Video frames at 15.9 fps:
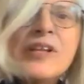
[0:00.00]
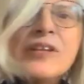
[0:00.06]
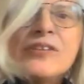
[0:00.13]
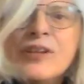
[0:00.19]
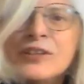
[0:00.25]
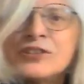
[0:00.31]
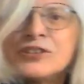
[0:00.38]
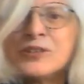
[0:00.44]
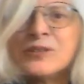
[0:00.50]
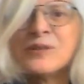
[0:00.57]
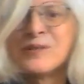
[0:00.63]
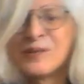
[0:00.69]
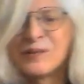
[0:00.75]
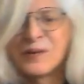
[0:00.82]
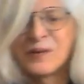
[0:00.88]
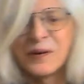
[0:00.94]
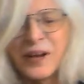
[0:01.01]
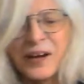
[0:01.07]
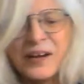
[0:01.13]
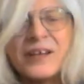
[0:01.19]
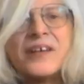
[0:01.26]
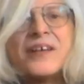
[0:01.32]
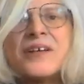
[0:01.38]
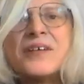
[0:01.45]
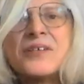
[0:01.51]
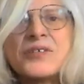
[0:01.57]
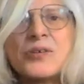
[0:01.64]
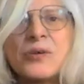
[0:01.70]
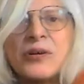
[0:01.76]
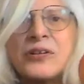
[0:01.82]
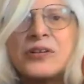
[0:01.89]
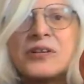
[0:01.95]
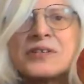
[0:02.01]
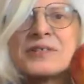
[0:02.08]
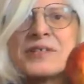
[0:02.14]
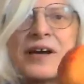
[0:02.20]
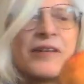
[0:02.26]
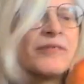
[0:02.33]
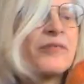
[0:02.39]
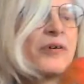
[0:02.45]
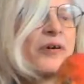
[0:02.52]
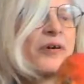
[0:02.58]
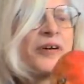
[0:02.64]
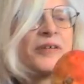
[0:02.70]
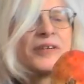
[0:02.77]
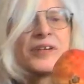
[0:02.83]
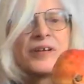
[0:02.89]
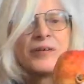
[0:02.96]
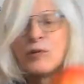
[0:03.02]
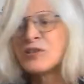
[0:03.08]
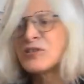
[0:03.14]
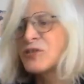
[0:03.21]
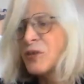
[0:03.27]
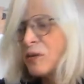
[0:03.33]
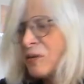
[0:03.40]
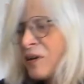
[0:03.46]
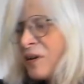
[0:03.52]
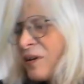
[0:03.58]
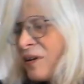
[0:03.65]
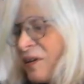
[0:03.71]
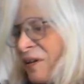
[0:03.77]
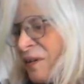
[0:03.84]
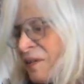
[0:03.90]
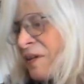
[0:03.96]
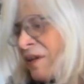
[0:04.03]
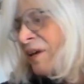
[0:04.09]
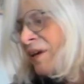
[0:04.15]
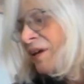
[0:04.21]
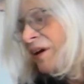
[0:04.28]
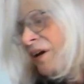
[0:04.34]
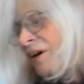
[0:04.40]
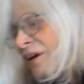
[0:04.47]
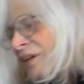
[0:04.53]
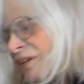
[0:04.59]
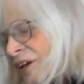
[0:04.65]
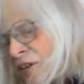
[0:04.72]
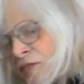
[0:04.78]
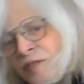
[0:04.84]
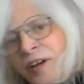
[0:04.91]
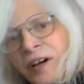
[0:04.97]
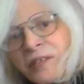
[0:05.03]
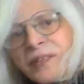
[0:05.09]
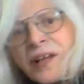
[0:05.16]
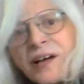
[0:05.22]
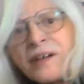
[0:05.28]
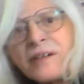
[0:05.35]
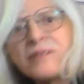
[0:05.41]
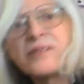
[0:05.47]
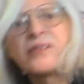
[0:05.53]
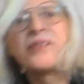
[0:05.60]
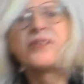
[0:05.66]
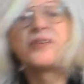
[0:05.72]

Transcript: tissue. Okay, so it does have œstrone, and I found out